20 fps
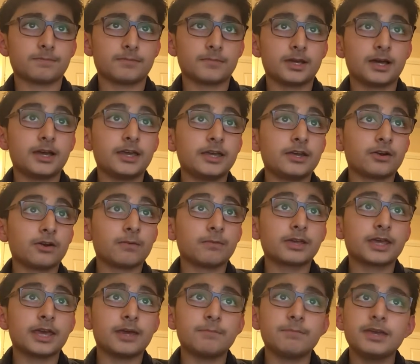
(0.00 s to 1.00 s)

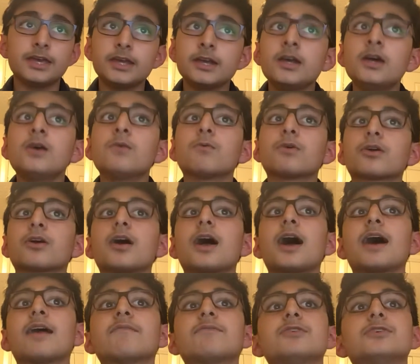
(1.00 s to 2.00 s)
what our
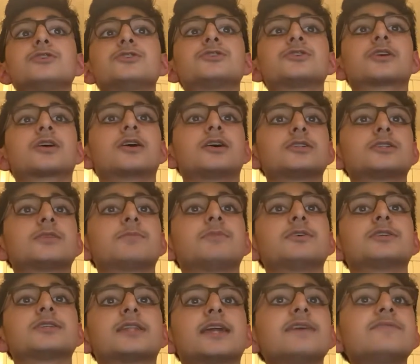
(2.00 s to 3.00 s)
average
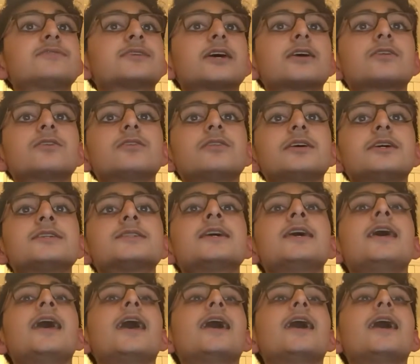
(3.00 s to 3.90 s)
customer's life cycle is,